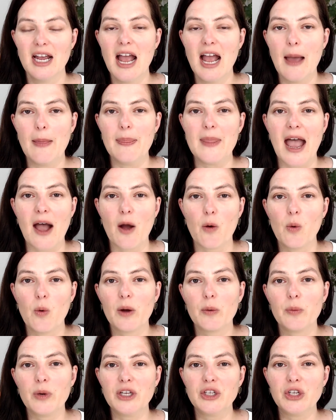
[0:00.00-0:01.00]
Now,
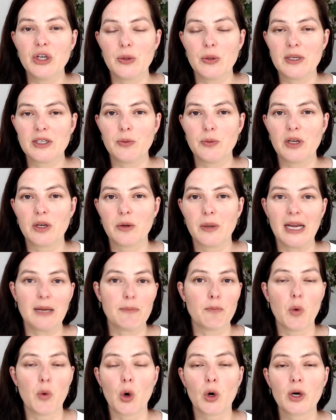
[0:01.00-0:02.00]
what we do is we create
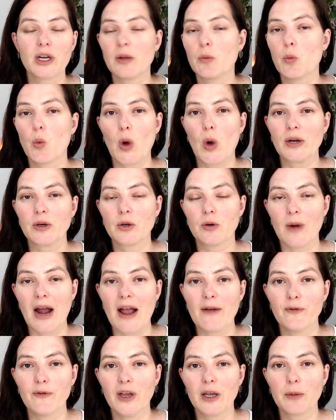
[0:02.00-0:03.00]
more than one
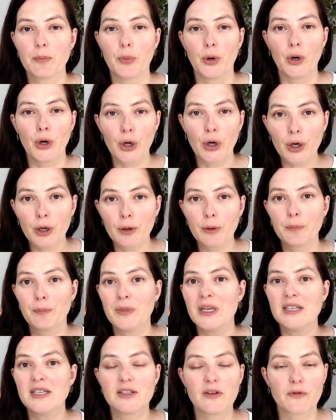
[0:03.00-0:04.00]
graphic per
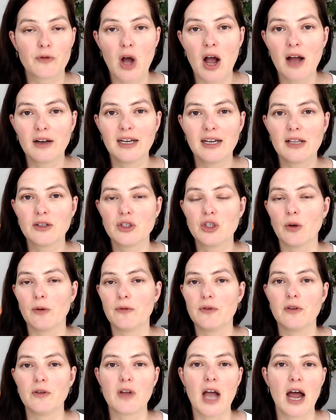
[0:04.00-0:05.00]
piece of content. So
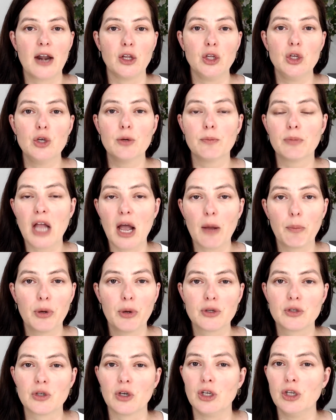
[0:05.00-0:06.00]
if you've got a new blog
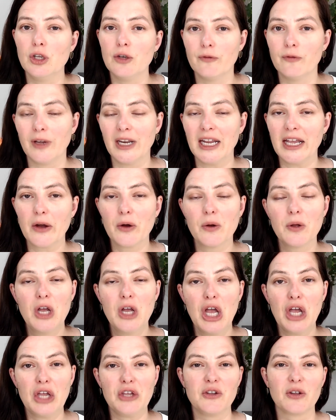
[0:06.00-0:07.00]
post or a new video,
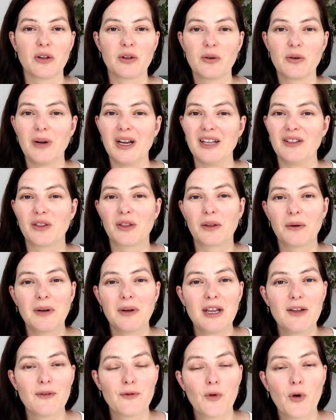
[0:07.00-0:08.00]
you'll create
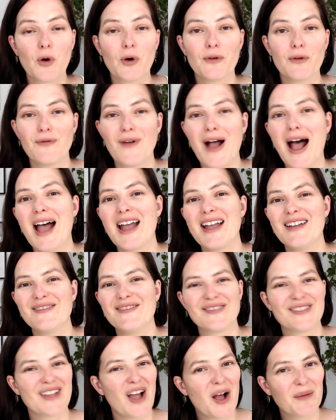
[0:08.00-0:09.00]
3, 4,
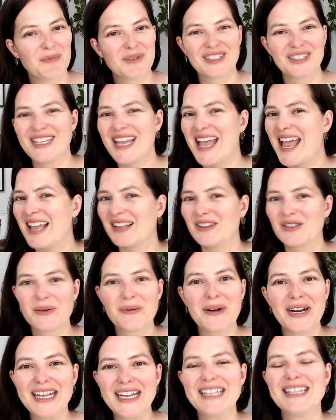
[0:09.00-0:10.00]
5, up 10,
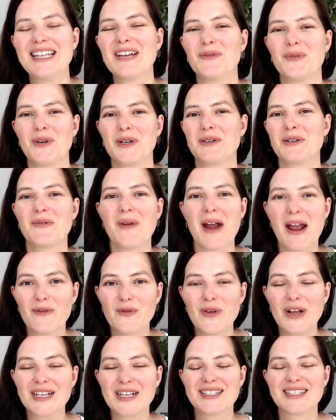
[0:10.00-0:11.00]
20 different
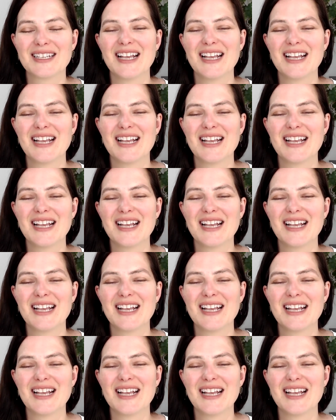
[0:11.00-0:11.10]
graphics